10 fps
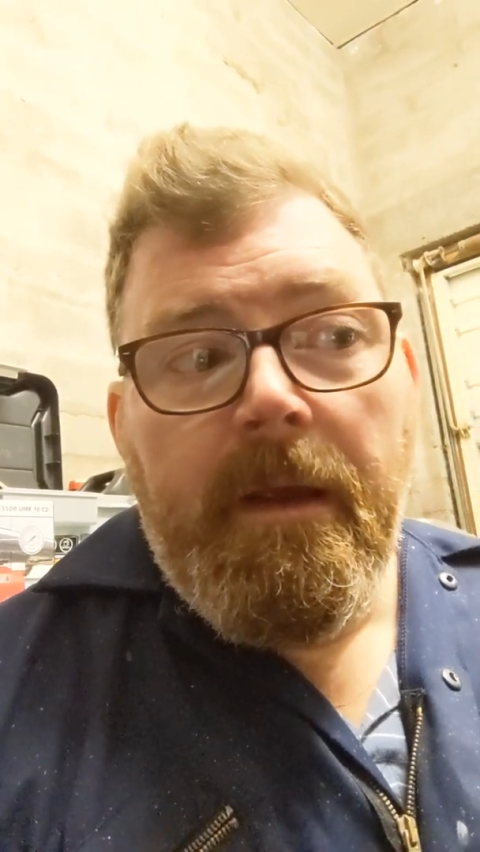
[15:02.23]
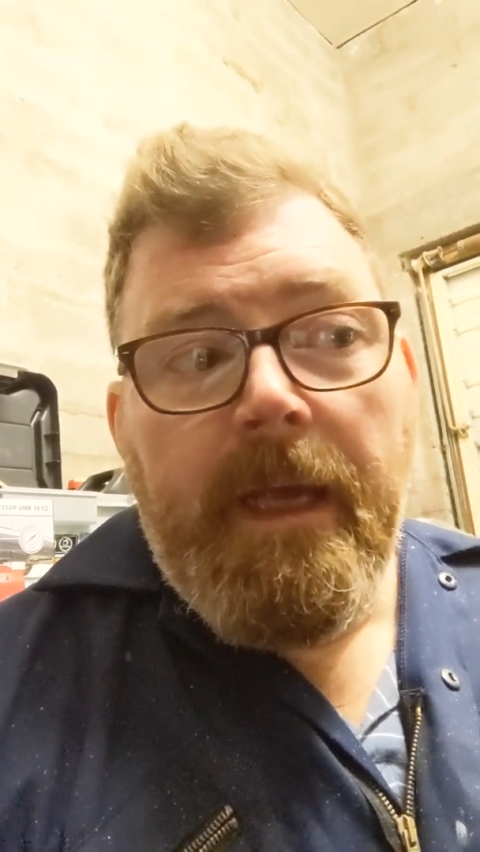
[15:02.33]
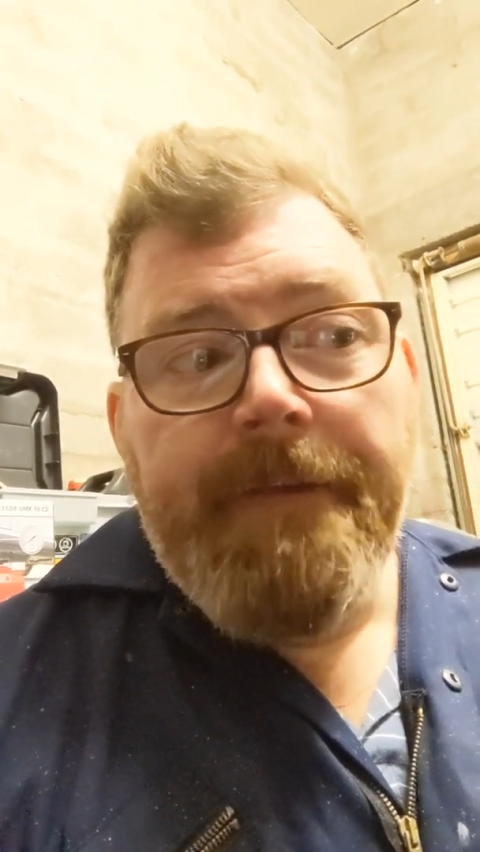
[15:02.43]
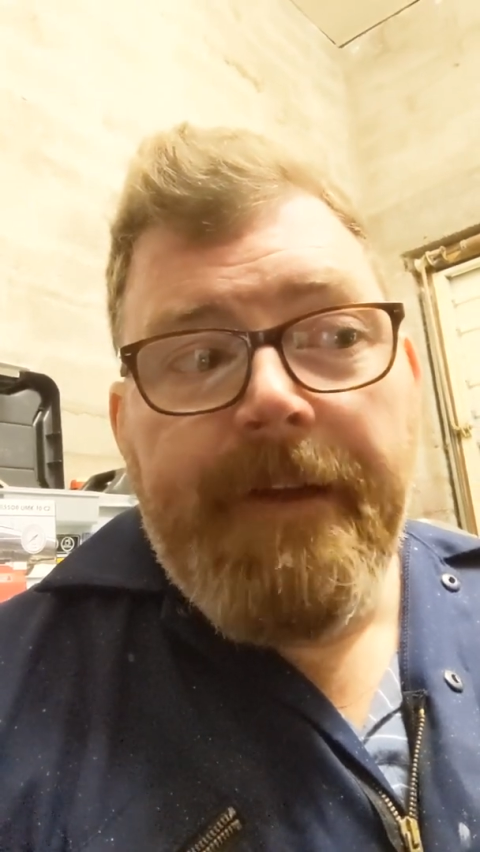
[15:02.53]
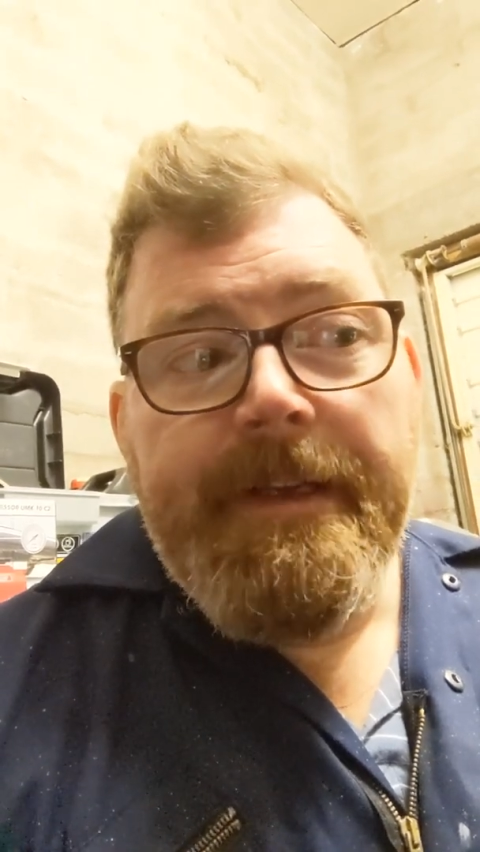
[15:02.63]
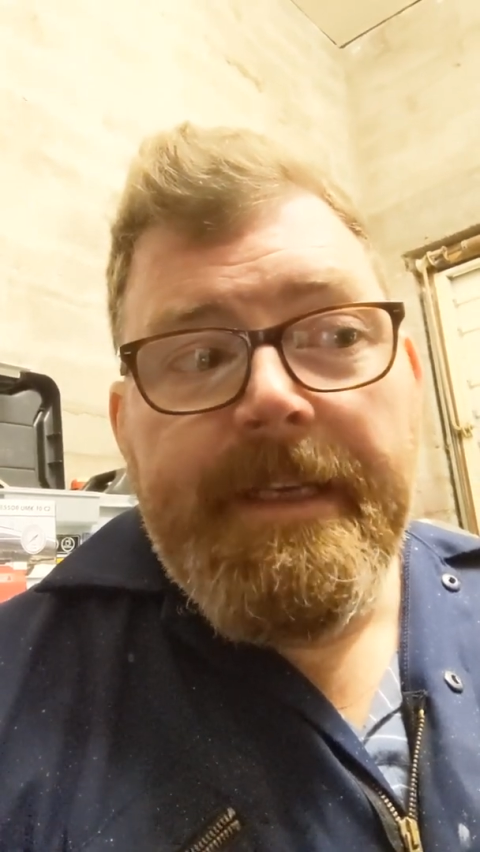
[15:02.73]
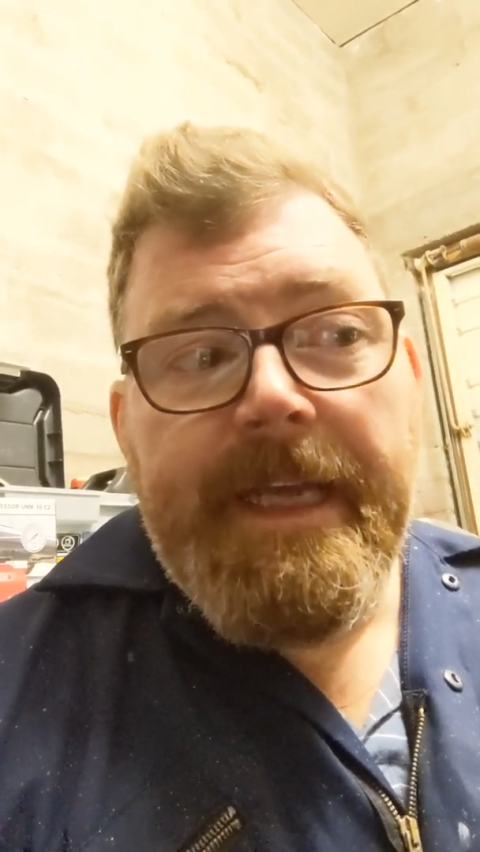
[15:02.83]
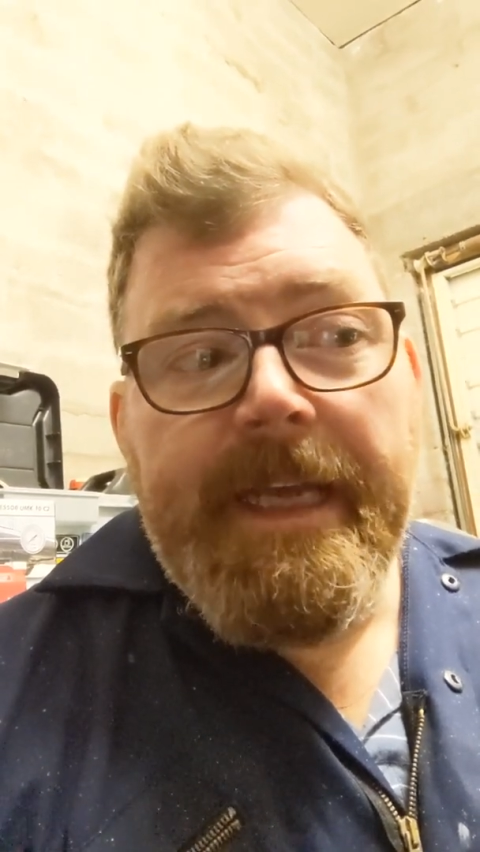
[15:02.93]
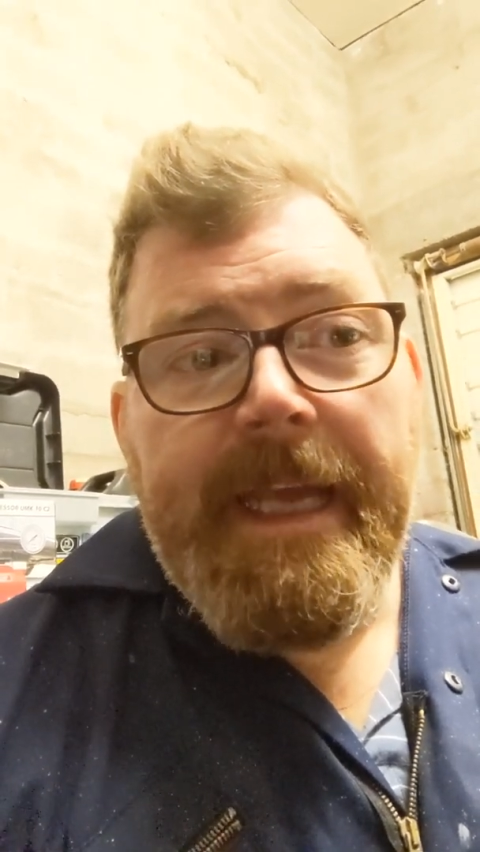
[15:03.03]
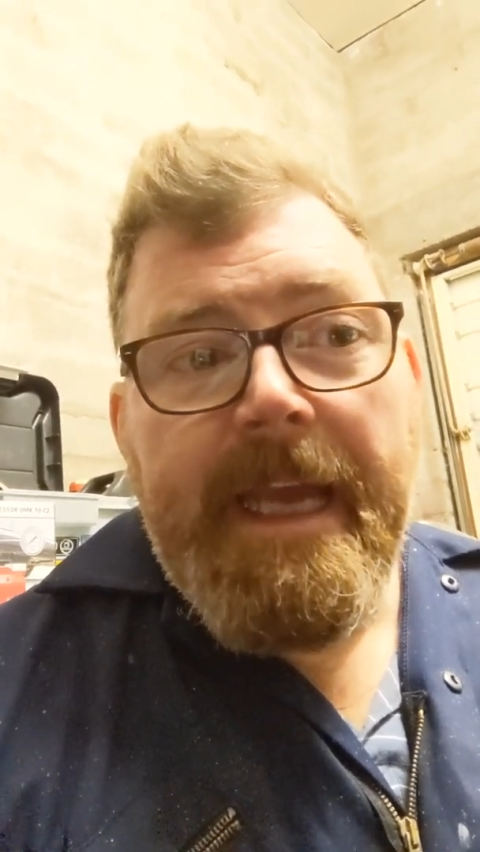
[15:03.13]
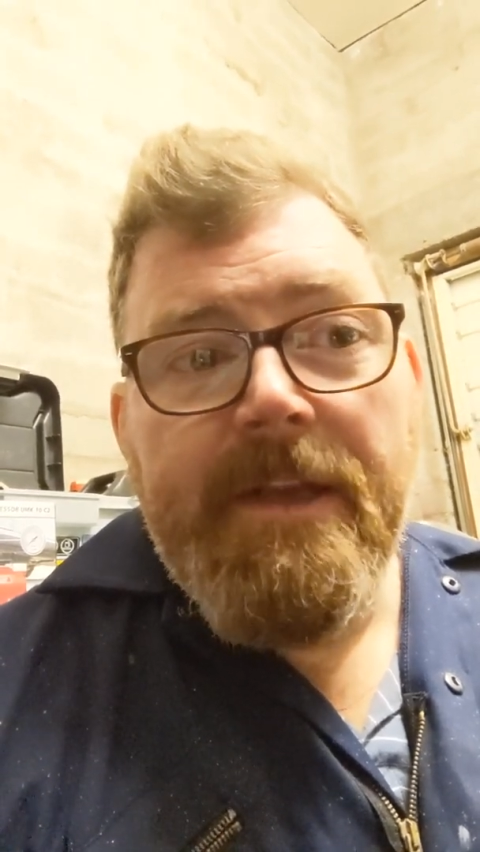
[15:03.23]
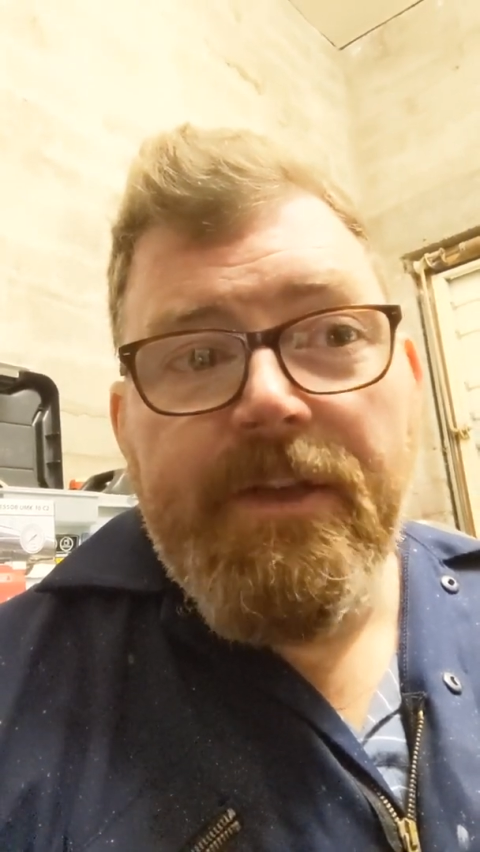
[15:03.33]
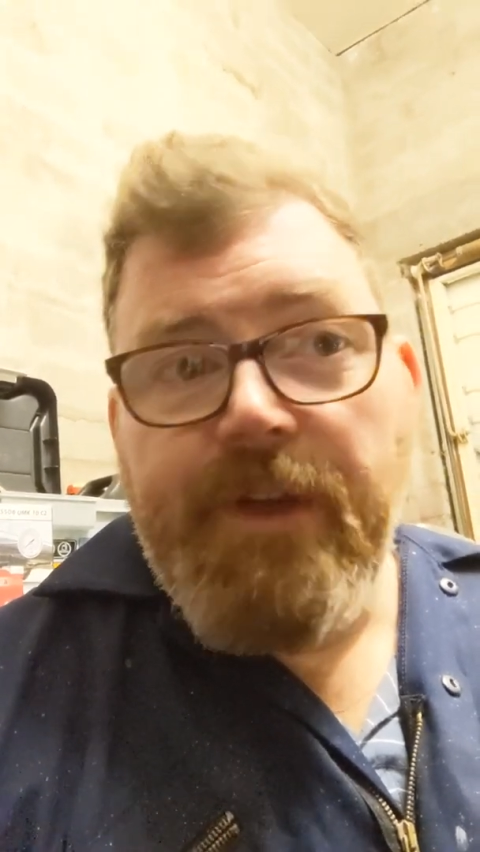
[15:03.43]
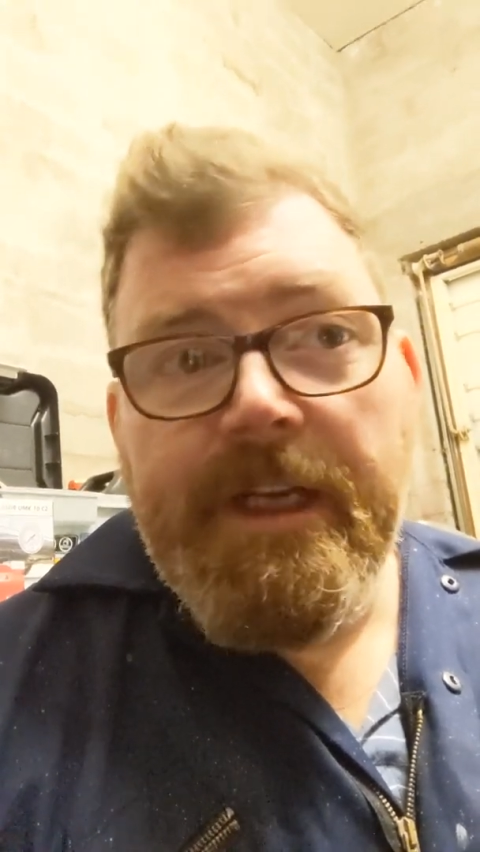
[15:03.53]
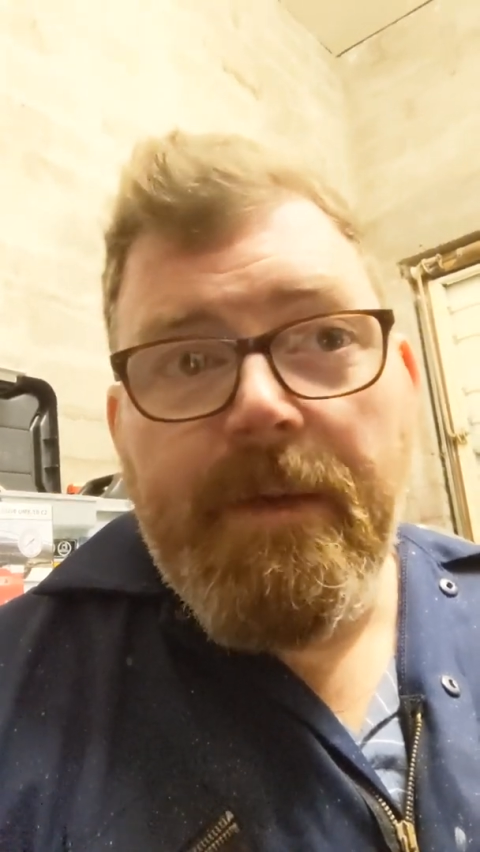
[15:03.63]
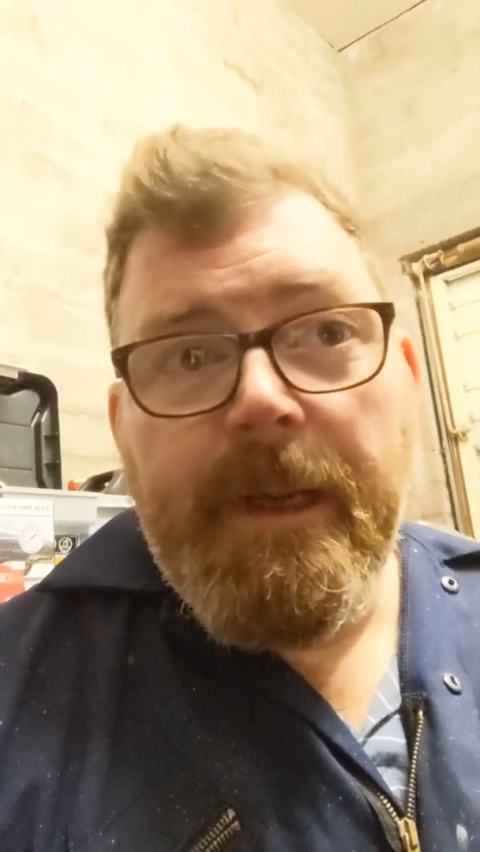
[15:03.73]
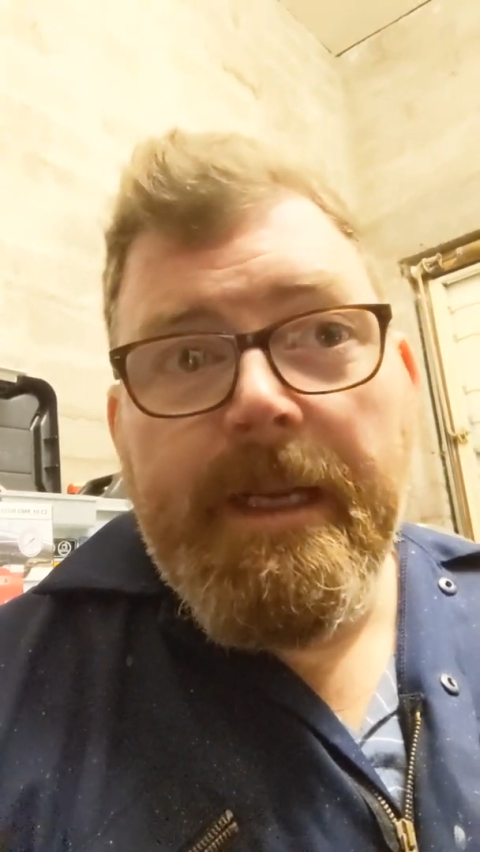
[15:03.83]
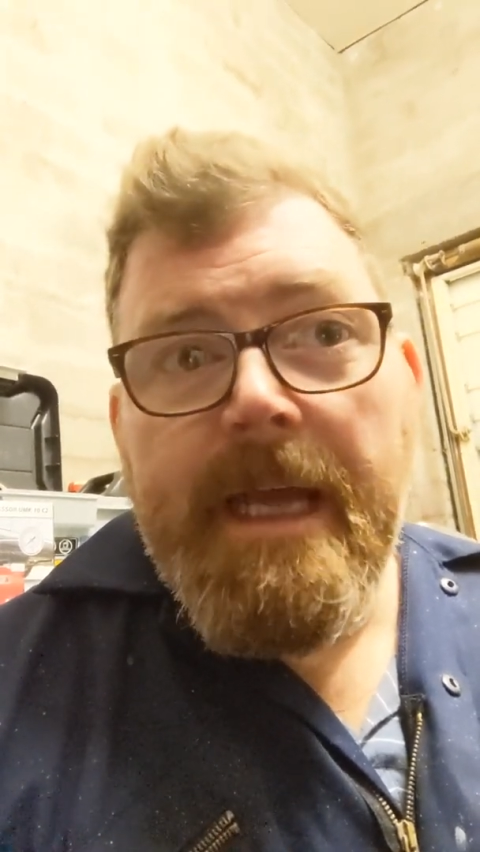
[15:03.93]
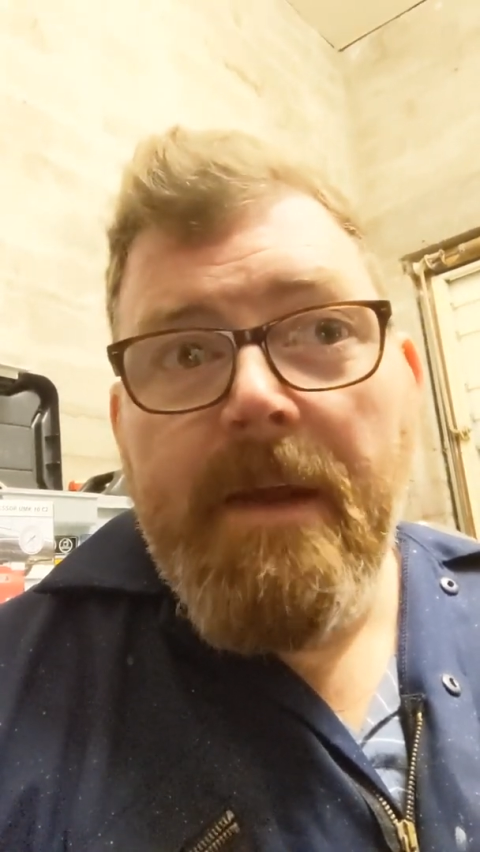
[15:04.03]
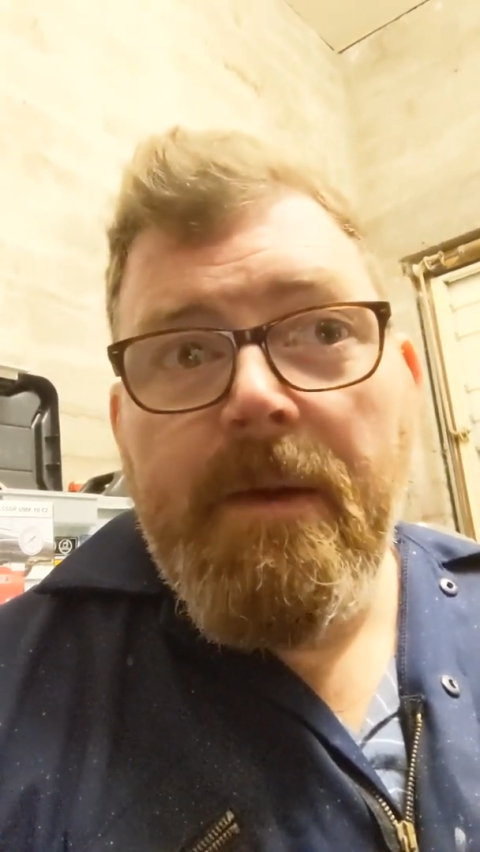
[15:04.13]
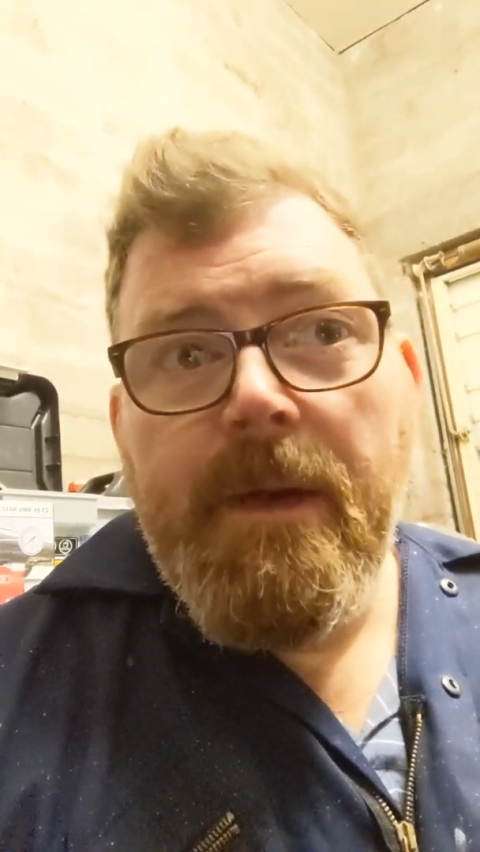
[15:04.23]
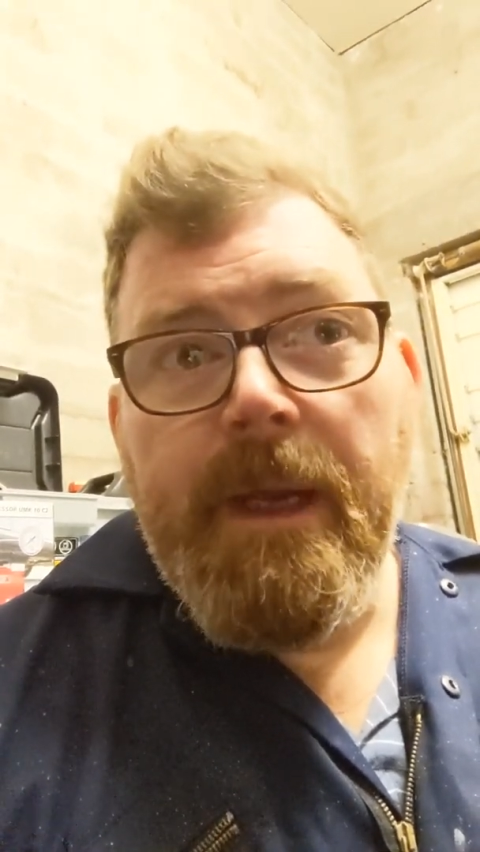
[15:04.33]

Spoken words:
if I did it again straight away now,